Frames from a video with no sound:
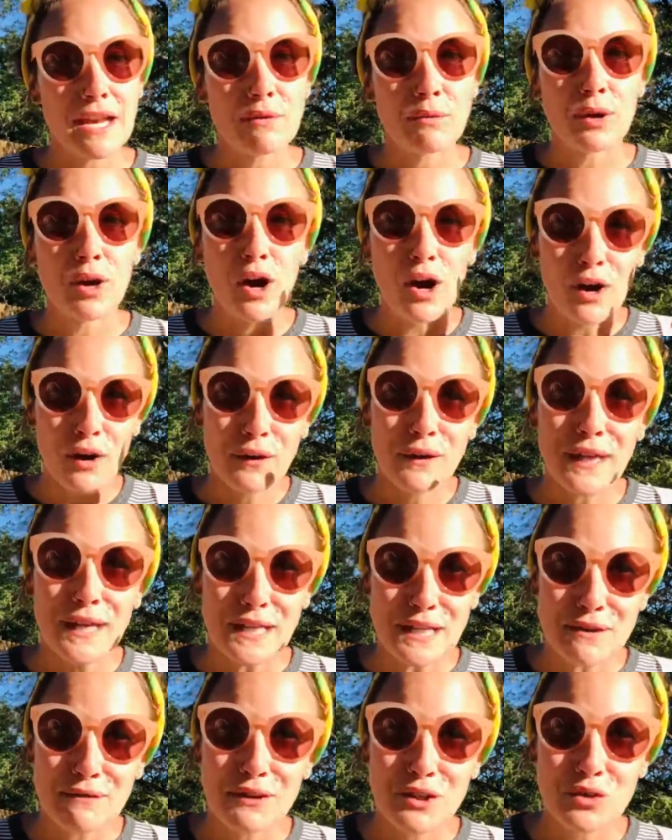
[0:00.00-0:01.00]
We're all
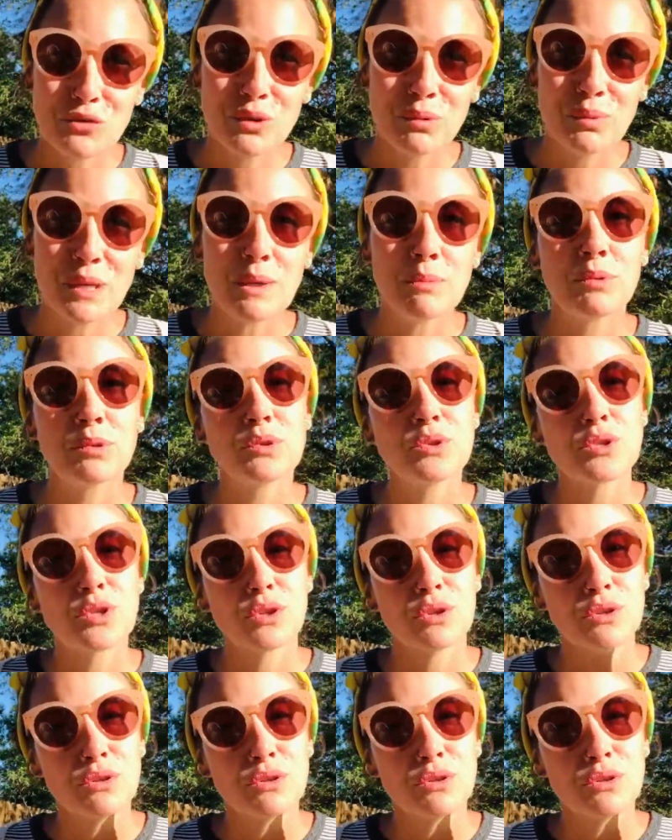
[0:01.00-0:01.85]
individual peoples who